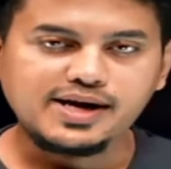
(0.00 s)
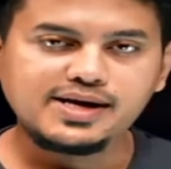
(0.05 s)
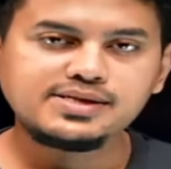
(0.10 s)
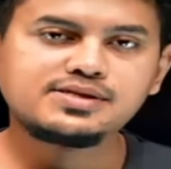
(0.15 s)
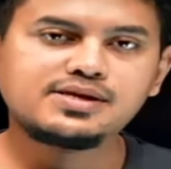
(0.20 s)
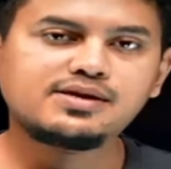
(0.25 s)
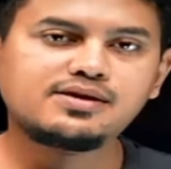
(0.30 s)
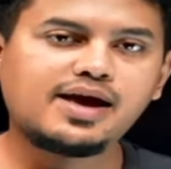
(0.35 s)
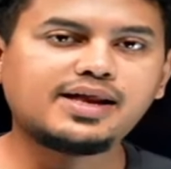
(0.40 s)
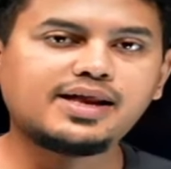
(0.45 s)

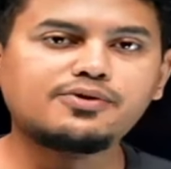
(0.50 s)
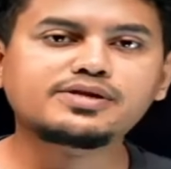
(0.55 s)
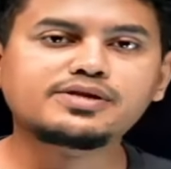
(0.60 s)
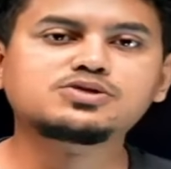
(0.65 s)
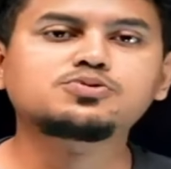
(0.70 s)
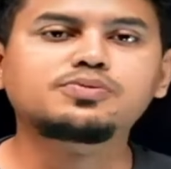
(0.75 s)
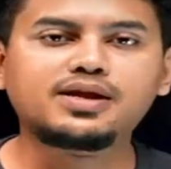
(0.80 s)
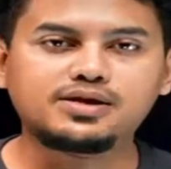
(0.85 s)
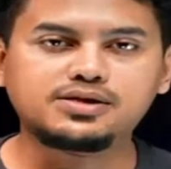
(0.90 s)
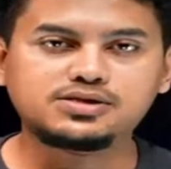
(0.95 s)
polarized, an
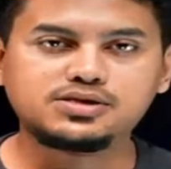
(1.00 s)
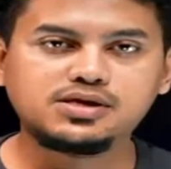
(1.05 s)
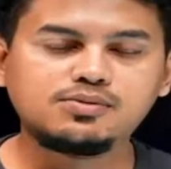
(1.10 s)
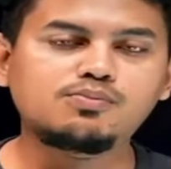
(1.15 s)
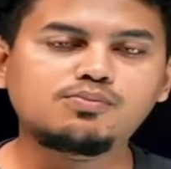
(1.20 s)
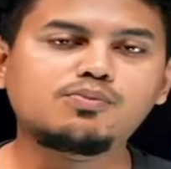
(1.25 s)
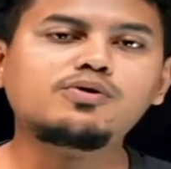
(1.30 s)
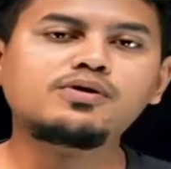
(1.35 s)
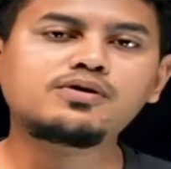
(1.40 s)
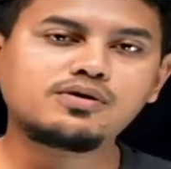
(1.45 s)
ion needs to be
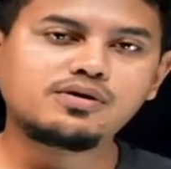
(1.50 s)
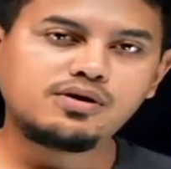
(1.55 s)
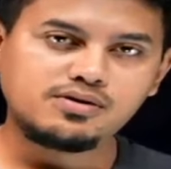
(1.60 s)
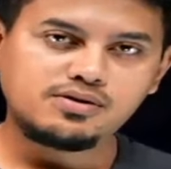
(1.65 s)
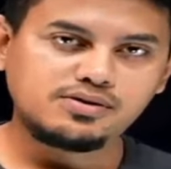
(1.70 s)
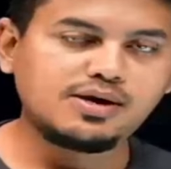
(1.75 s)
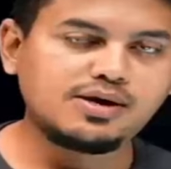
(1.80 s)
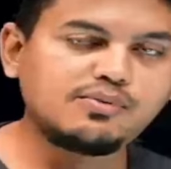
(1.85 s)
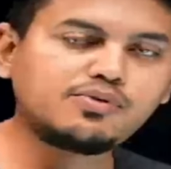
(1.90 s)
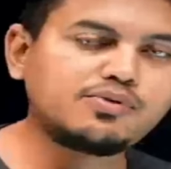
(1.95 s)
large.
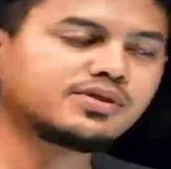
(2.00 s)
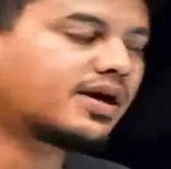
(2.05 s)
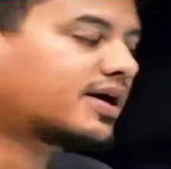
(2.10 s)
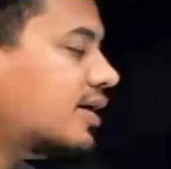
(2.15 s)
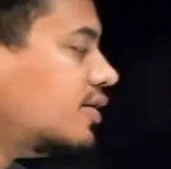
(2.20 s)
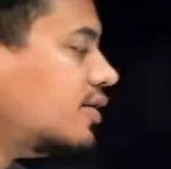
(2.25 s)
The more